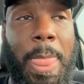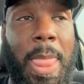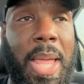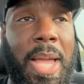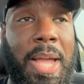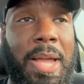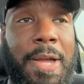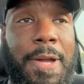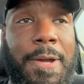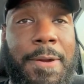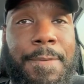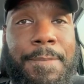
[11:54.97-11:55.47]

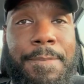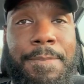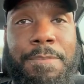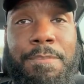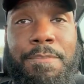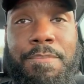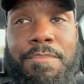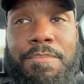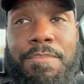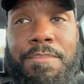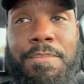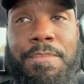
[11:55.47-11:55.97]
Um,
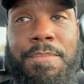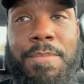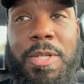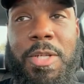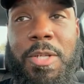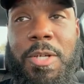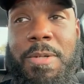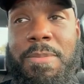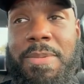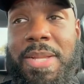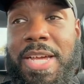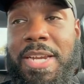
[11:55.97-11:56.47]
you
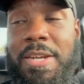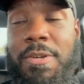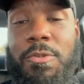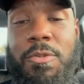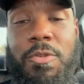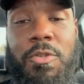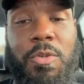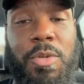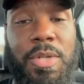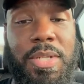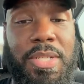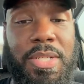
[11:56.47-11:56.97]
know, I'm not a
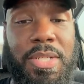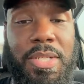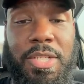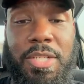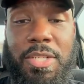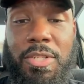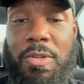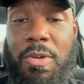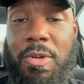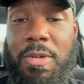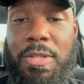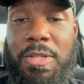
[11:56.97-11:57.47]

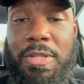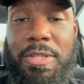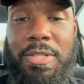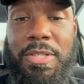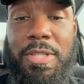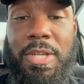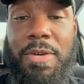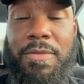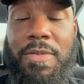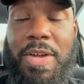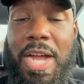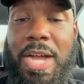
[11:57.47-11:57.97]
nutritionist and all that
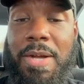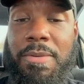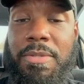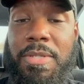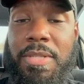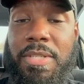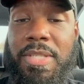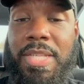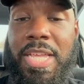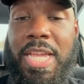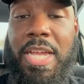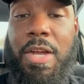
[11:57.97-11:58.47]
stuff. I'm
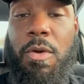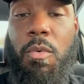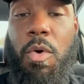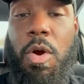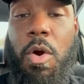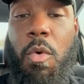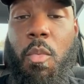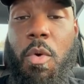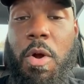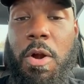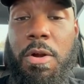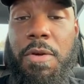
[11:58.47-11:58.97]
just saying
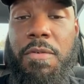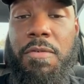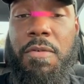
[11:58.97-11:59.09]
what worked